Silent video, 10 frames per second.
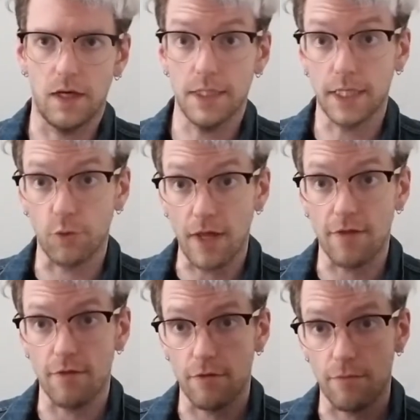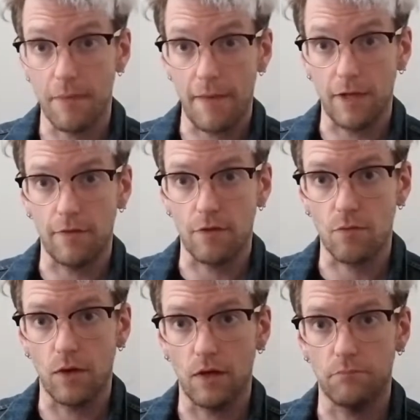Dick Grayson's Batman in
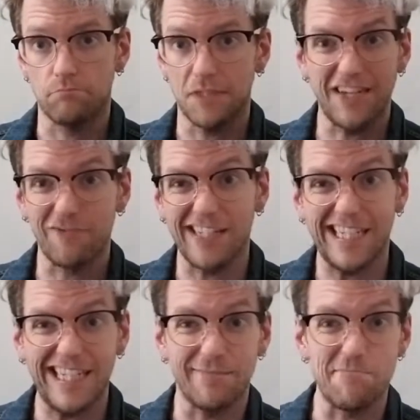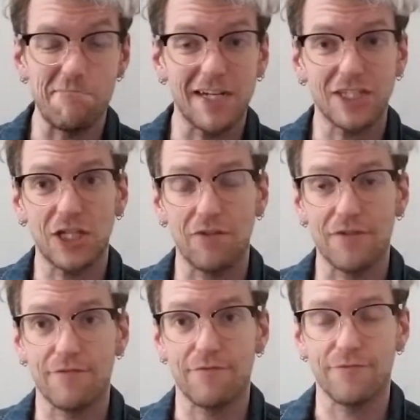this one. You don't really need much
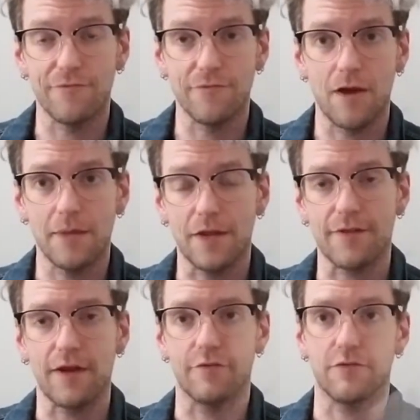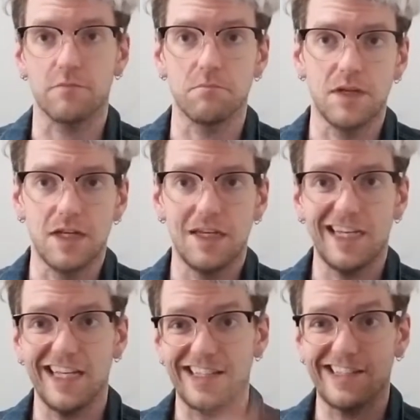else from it aside from
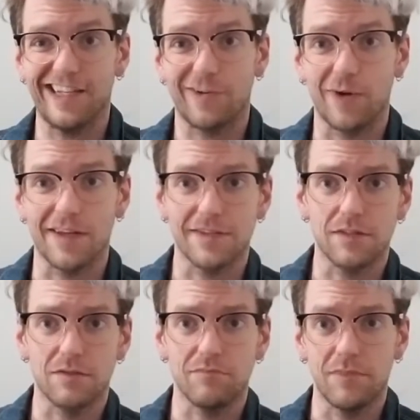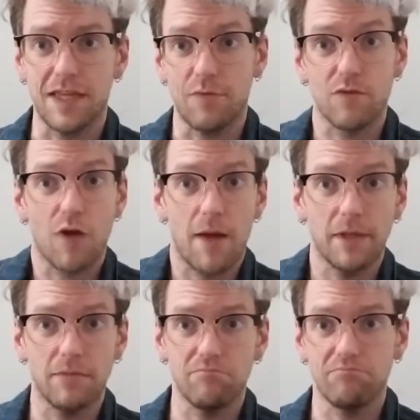it's Dick Grayson. He was
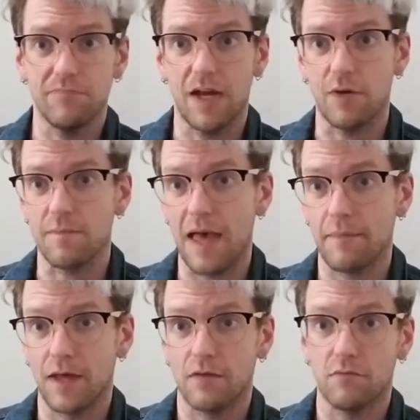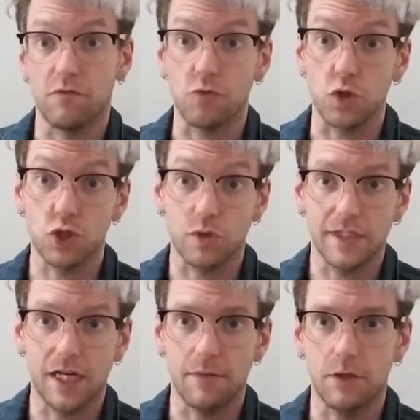Robin. Now he's Batman for a short
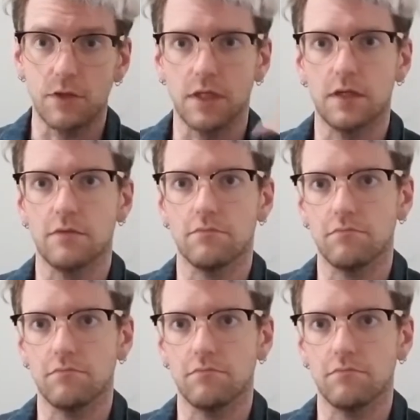time only.